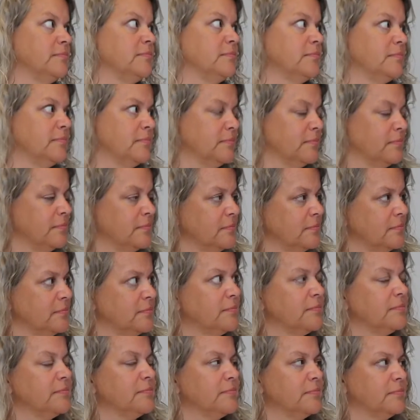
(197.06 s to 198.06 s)

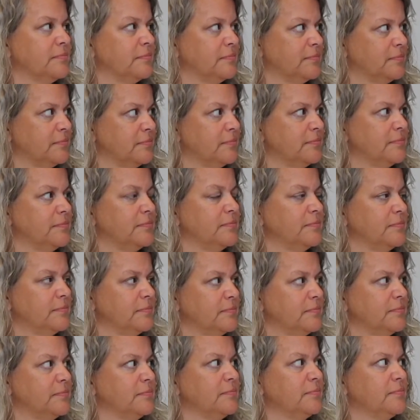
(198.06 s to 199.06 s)

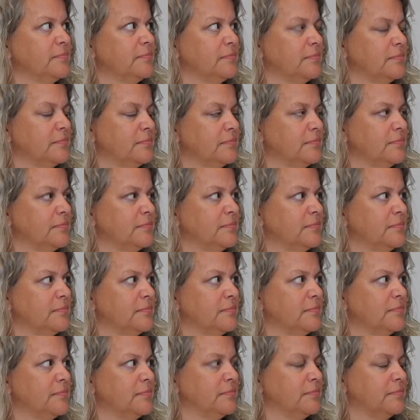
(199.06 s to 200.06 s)

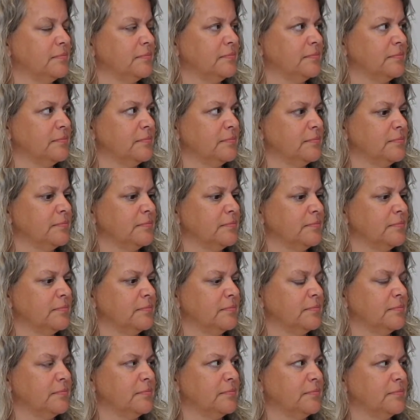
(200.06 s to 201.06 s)

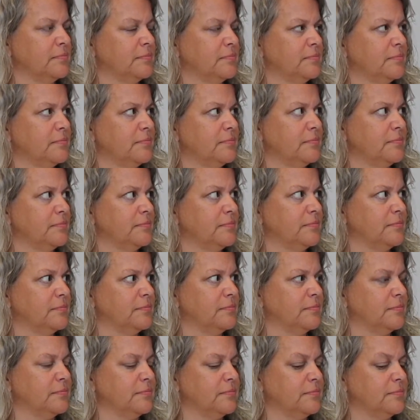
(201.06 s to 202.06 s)

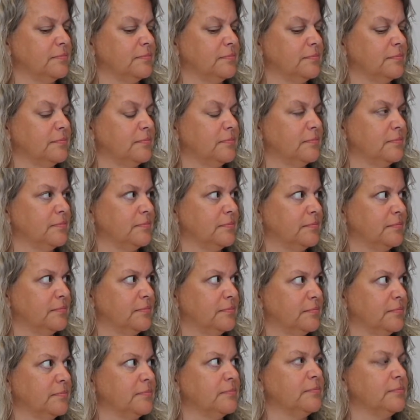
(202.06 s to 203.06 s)

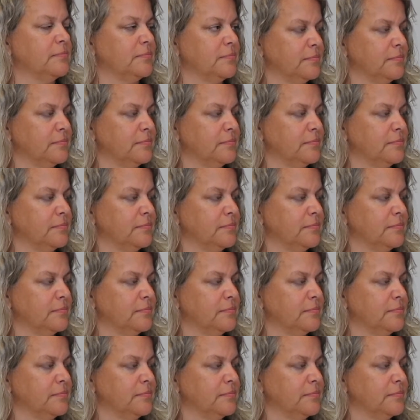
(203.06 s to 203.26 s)
(silent)